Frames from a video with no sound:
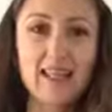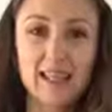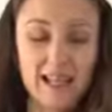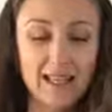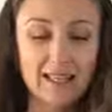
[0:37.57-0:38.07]

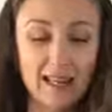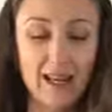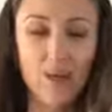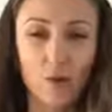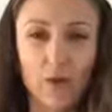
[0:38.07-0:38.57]
These
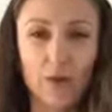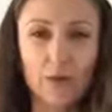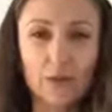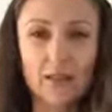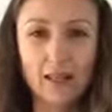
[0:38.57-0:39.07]
10
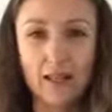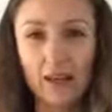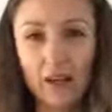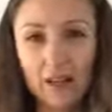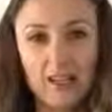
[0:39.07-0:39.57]
oils,
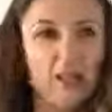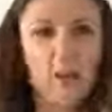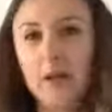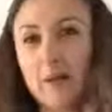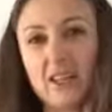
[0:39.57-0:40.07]
you can
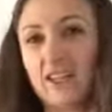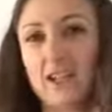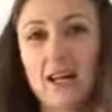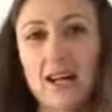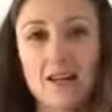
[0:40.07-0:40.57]
pretty much
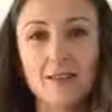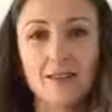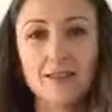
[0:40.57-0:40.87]
chuck out